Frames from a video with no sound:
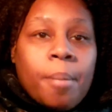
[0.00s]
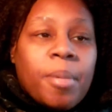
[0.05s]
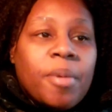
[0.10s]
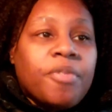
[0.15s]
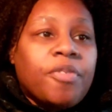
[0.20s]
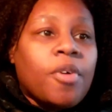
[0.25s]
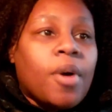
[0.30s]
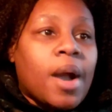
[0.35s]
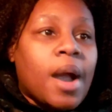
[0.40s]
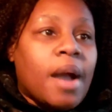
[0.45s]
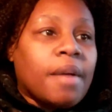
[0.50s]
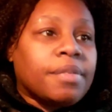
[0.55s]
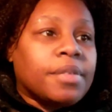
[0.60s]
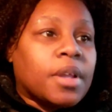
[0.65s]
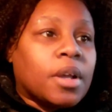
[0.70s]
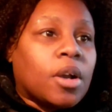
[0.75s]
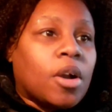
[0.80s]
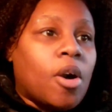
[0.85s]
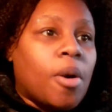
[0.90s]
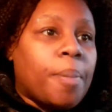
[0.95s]
before I
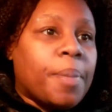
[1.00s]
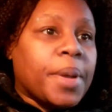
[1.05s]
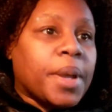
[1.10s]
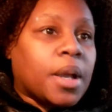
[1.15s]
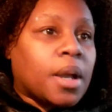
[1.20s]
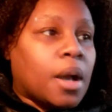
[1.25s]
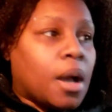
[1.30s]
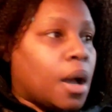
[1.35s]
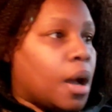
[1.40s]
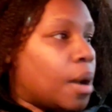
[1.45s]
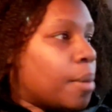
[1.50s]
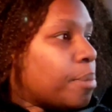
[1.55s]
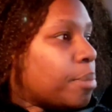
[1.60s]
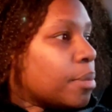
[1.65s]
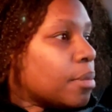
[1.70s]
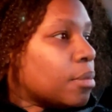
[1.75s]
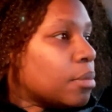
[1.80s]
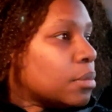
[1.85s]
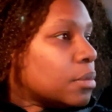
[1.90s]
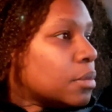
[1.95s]
have to go pick up
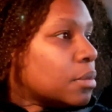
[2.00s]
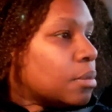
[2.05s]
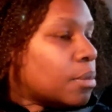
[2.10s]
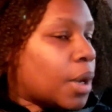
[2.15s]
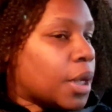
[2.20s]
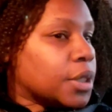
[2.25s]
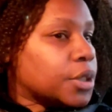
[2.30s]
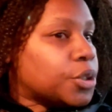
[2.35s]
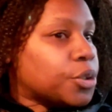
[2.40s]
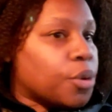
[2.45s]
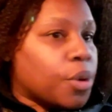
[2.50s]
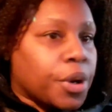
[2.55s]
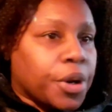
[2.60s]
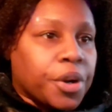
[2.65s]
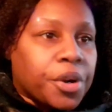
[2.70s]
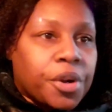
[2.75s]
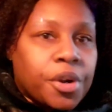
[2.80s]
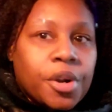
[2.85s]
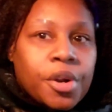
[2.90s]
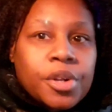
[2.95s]
my
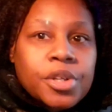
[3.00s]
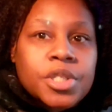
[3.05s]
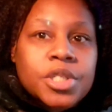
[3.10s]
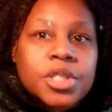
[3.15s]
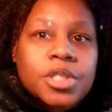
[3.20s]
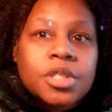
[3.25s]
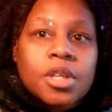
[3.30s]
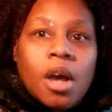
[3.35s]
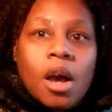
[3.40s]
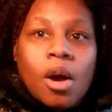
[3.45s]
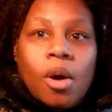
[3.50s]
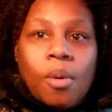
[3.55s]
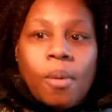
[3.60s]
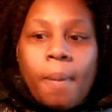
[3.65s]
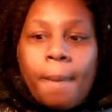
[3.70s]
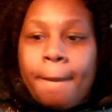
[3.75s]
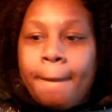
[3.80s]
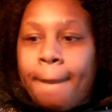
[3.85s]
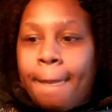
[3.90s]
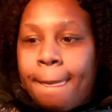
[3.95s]
daughter.
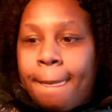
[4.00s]
So